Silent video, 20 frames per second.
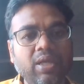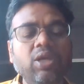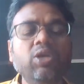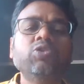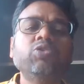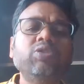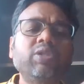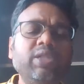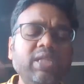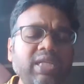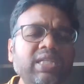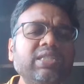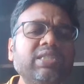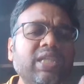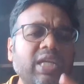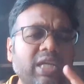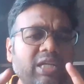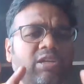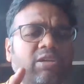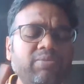So these
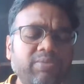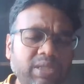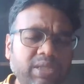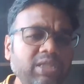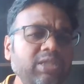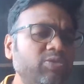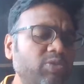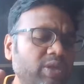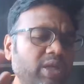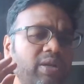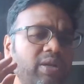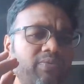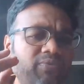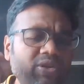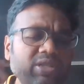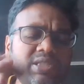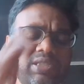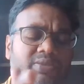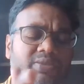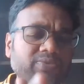kind of things you can
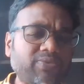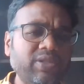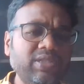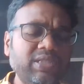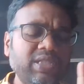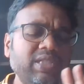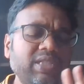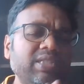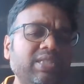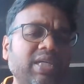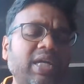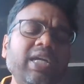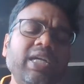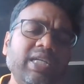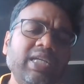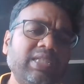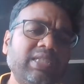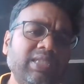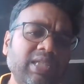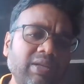first inside
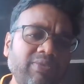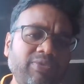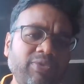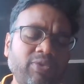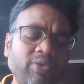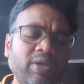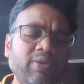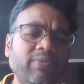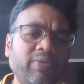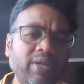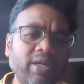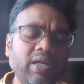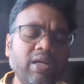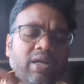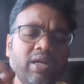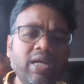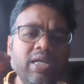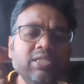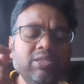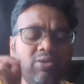itself you can
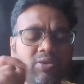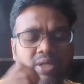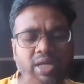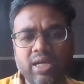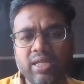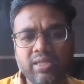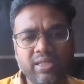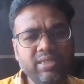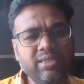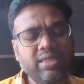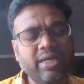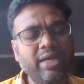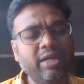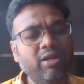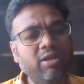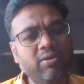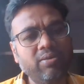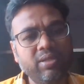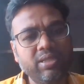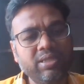recognize. Oh yeah, this
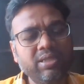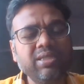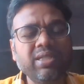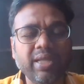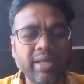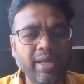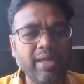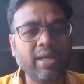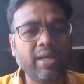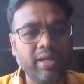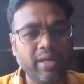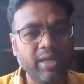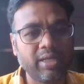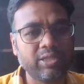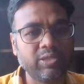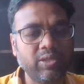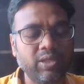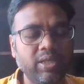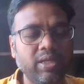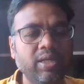is the error
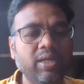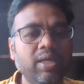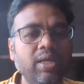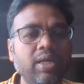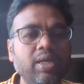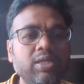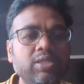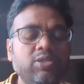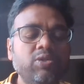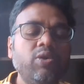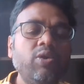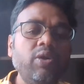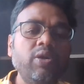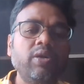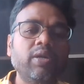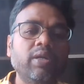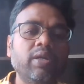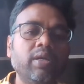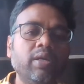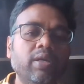actually.
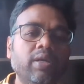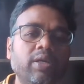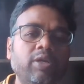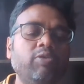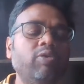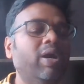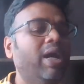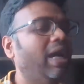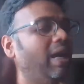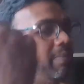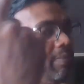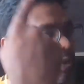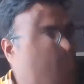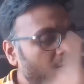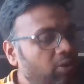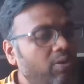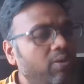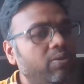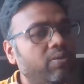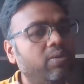So you have
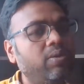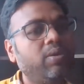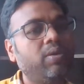to